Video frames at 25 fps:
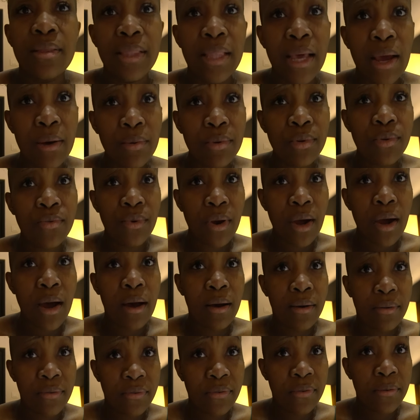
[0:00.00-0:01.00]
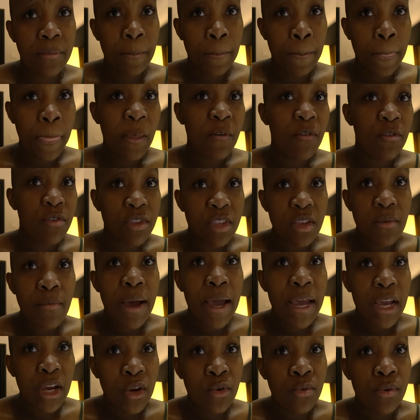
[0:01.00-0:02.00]
that was rough for
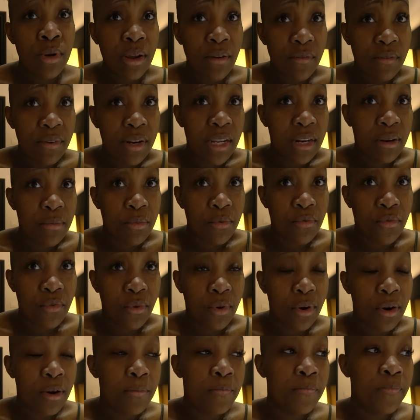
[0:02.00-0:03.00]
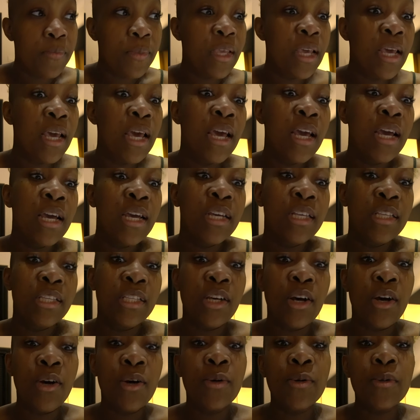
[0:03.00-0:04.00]
somebody who never did it before.
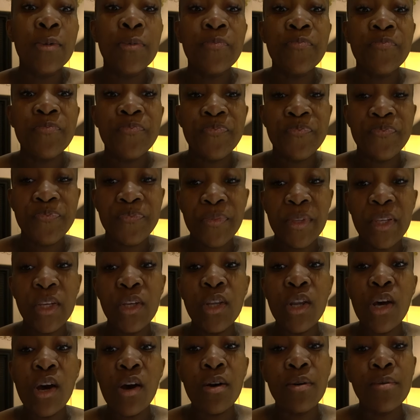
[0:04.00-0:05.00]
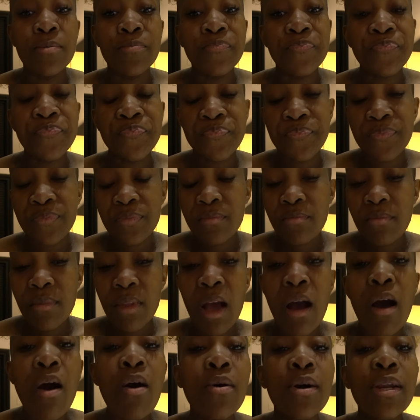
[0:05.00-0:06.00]
So, you know.
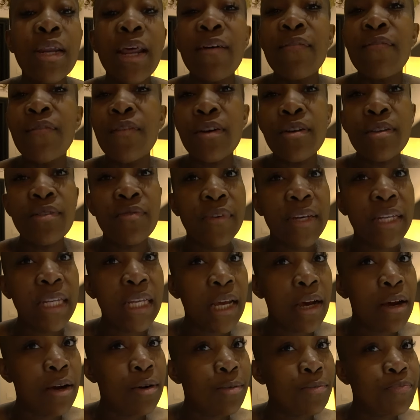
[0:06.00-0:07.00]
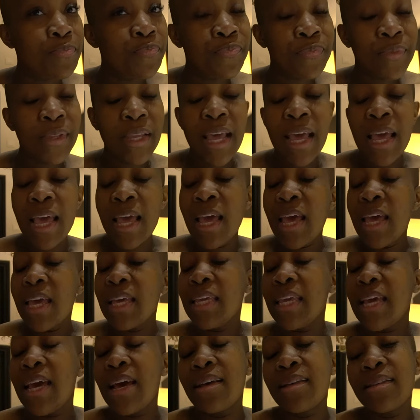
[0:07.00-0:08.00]
Oh, in that first video,
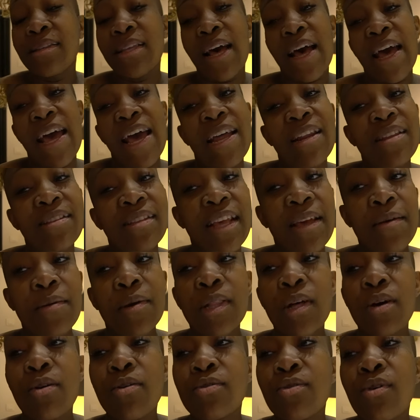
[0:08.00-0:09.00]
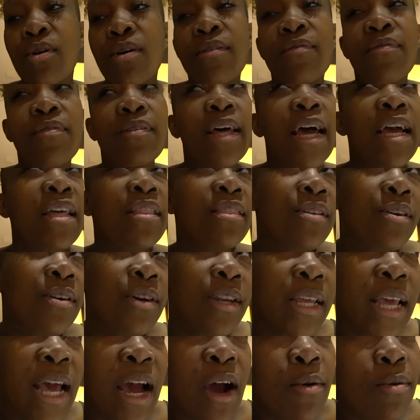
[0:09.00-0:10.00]
yes, I had the same clothes on for like
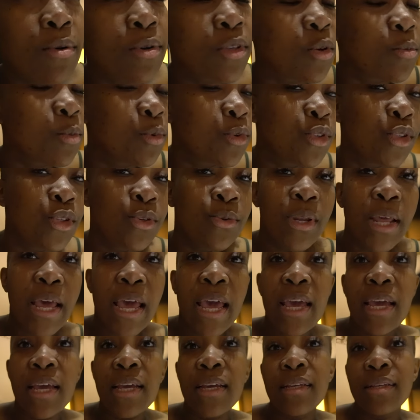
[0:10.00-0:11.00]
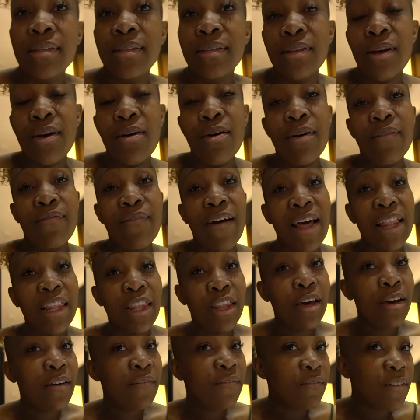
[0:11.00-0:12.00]
30 hours, almost 2 days. So if I
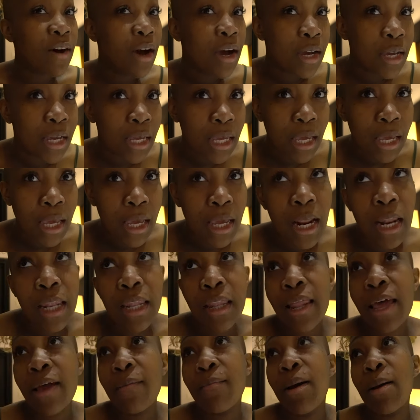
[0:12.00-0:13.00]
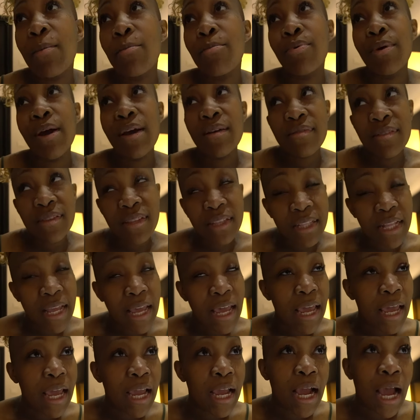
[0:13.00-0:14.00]
look funky, I look like my breath
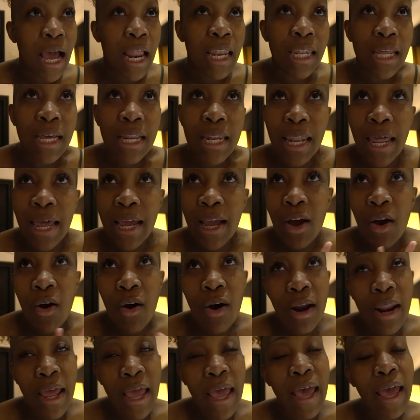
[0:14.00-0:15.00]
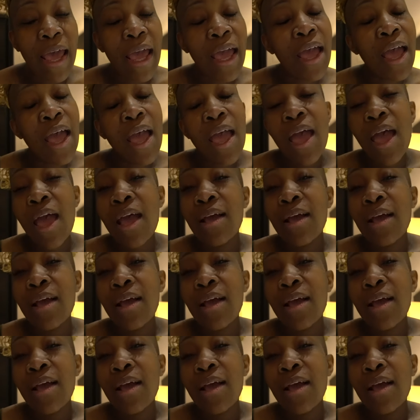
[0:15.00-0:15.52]
stink, I look like all that,